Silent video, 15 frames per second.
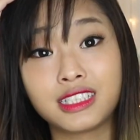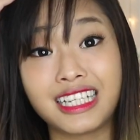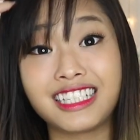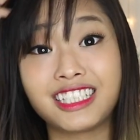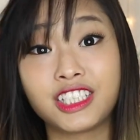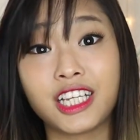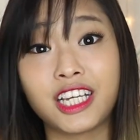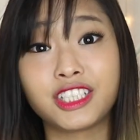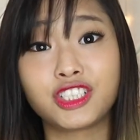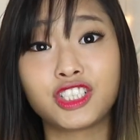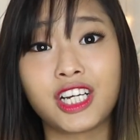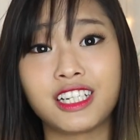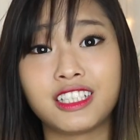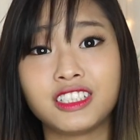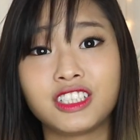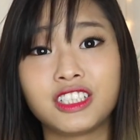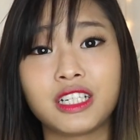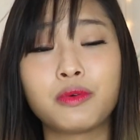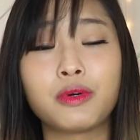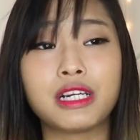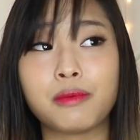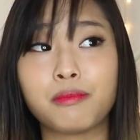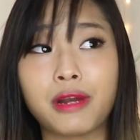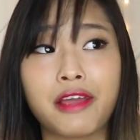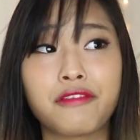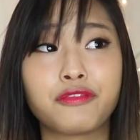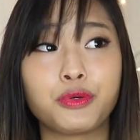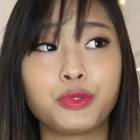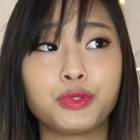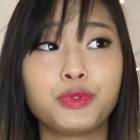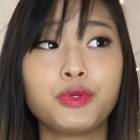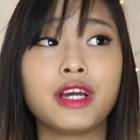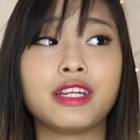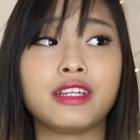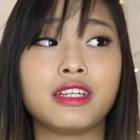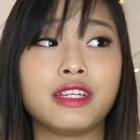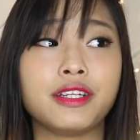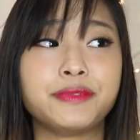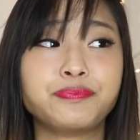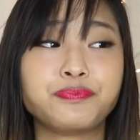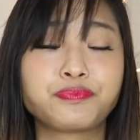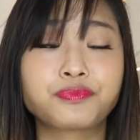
taste test challenge thing where they blindfold you and they